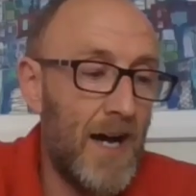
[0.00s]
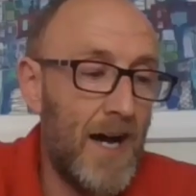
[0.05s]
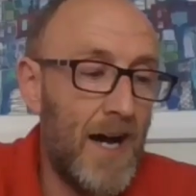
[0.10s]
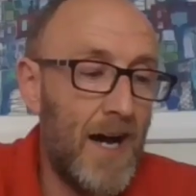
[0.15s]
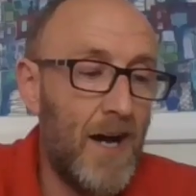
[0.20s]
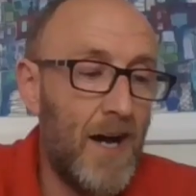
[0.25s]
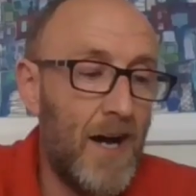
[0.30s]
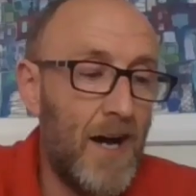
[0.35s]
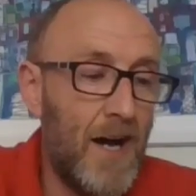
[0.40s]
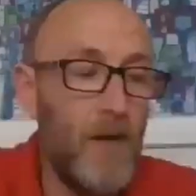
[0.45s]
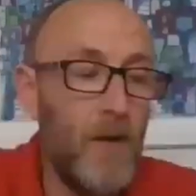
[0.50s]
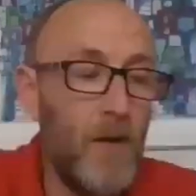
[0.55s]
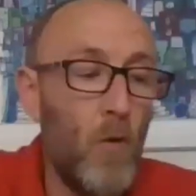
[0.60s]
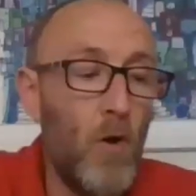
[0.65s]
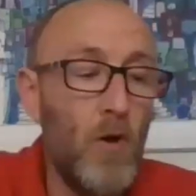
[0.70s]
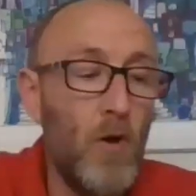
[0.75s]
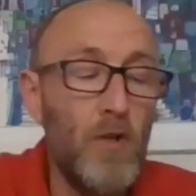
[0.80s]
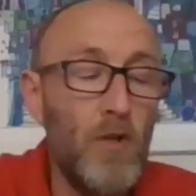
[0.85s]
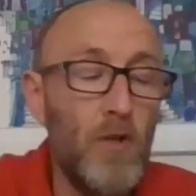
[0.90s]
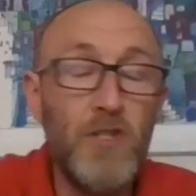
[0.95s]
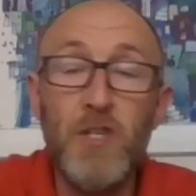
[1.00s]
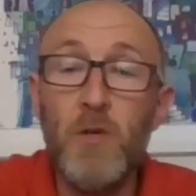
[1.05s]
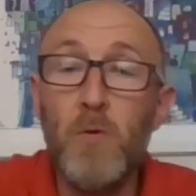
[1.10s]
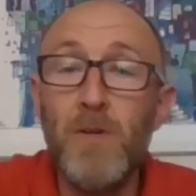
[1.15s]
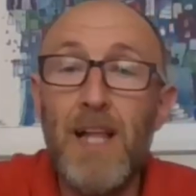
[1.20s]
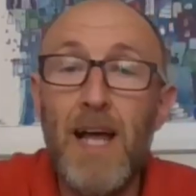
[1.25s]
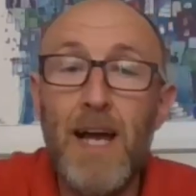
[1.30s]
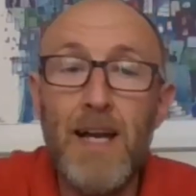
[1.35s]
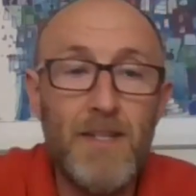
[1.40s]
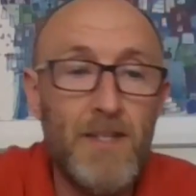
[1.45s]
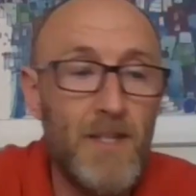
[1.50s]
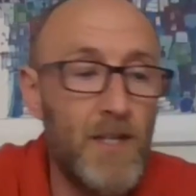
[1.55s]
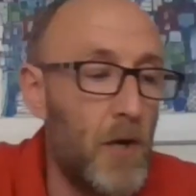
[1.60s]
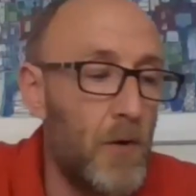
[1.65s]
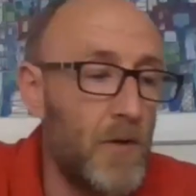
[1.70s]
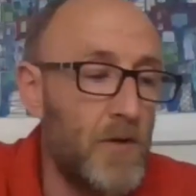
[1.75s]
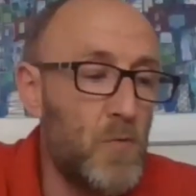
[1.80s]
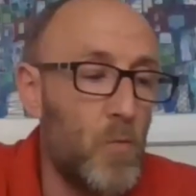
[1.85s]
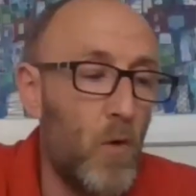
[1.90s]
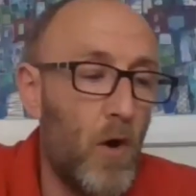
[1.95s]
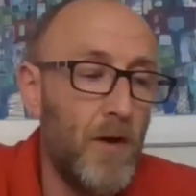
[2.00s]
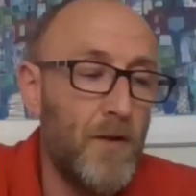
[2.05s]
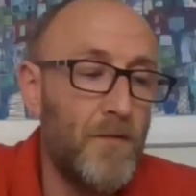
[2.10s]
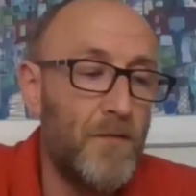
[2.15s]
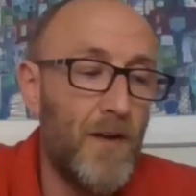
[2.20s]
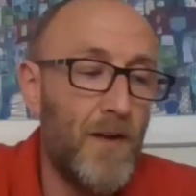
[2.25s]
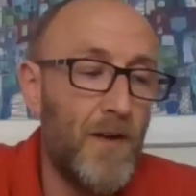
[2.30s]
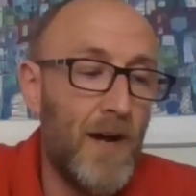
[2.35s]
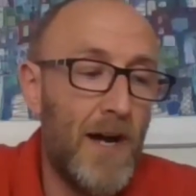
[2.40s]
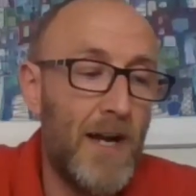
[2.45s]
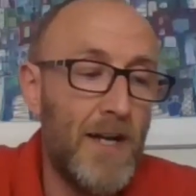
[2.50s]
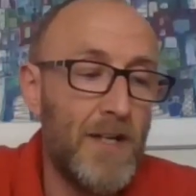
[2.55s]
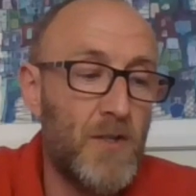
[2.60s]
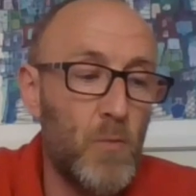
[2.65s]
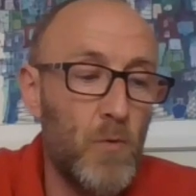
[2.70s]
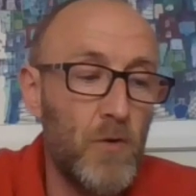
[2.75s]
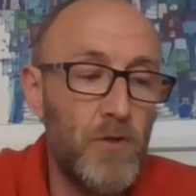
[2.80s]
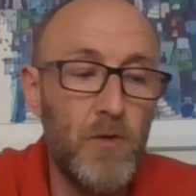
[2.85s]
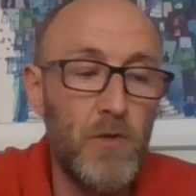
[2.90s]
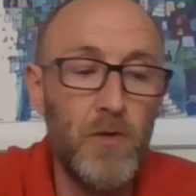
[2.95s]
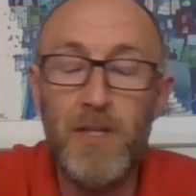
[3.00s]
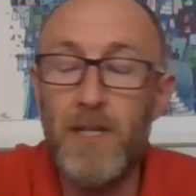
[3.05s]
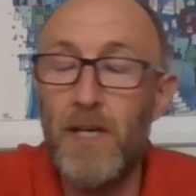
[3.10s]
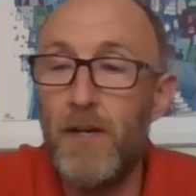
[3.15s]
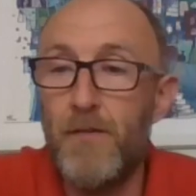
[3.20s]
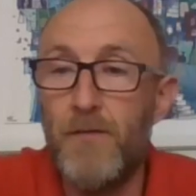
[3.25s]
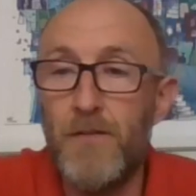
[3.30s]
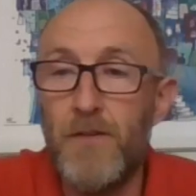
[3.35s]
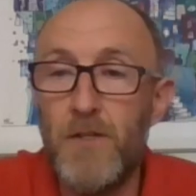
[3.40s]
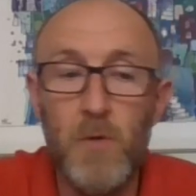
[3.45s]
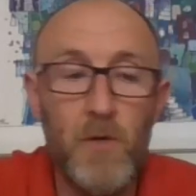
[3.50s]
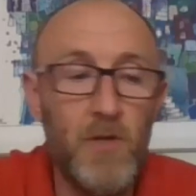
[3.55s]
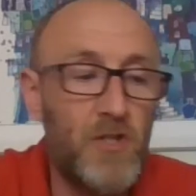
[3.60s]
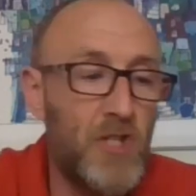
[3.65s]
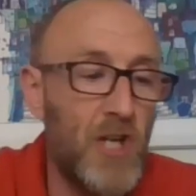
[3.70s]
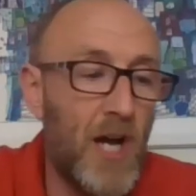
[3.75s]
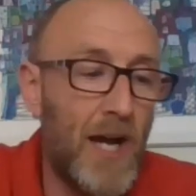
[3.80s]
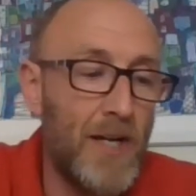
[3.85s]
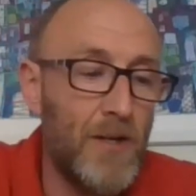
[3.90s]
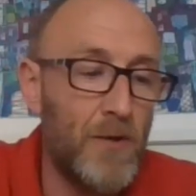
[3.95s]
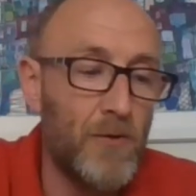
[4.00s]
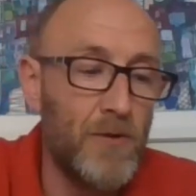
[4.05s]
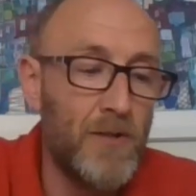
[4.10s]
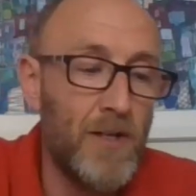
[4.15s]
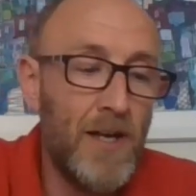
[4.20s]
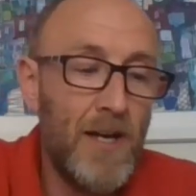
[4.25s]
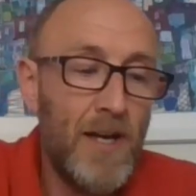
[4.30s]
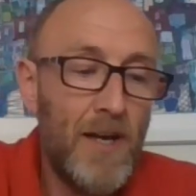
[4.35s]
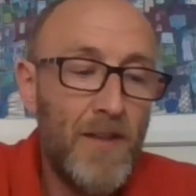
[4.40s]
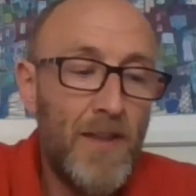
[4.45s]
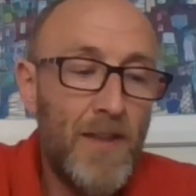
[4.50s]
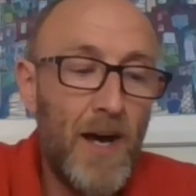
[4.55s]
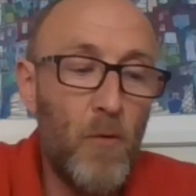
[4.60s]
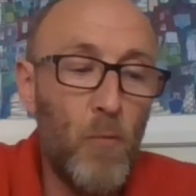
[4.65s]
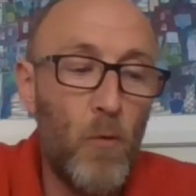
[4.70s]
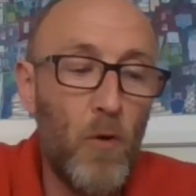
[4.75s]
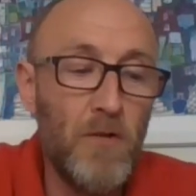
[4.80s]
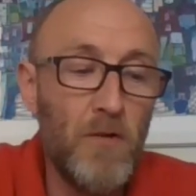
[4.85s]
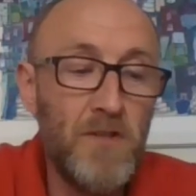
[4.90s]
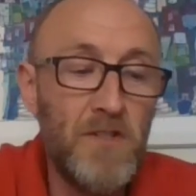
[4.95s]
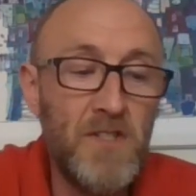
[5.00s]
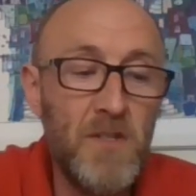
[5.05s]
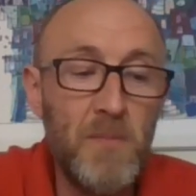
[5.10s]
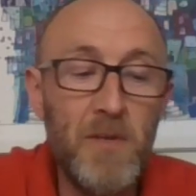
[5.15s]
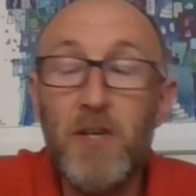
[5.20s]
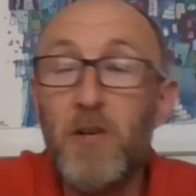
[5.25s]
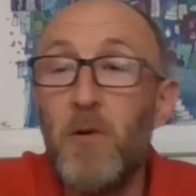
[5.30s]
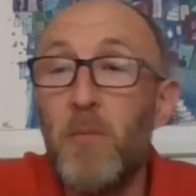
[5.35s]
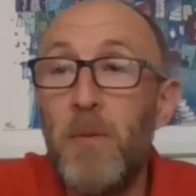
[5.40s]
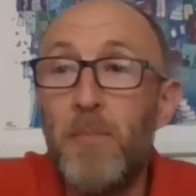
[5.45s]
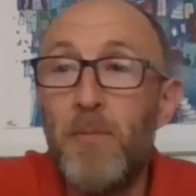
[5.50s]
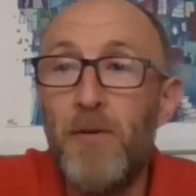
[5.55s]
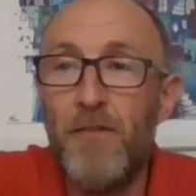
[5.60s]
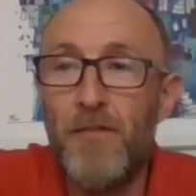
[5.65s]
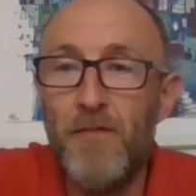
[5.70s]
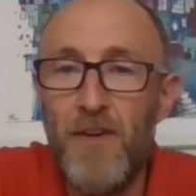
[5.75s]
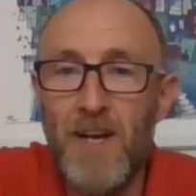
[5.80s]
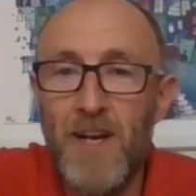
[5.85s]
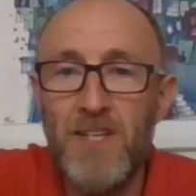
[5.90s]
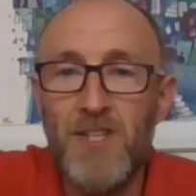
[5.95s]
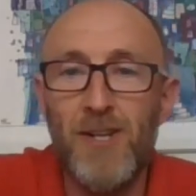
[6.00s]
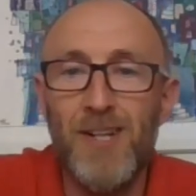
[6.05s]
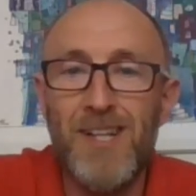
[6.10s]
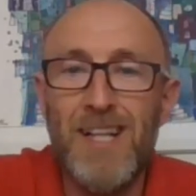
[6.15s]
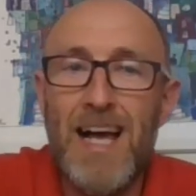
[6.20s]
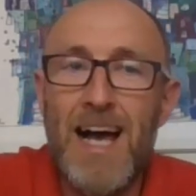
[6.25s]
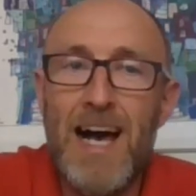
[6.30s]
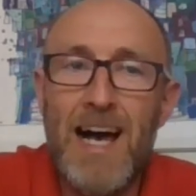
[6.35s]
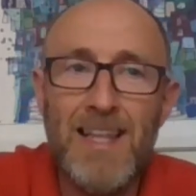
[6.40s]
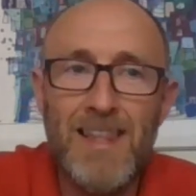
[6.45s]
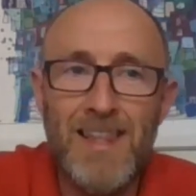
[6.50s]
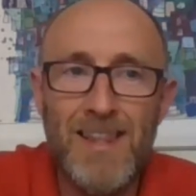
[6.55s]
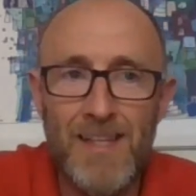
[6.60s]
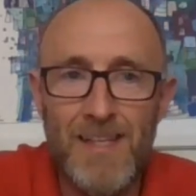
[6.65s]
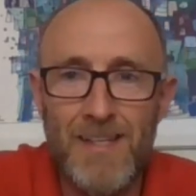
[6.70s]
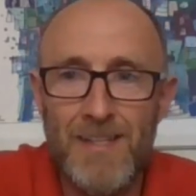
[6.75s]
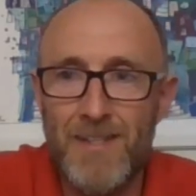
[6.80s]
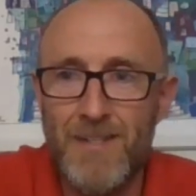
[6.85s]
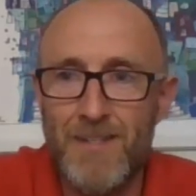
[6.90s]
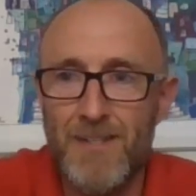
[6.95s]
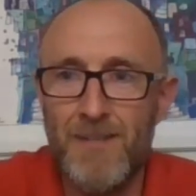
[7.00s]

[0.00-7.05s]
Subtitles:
and what she would like to know is, what advice would you give to a child that wants to become a professional athlete?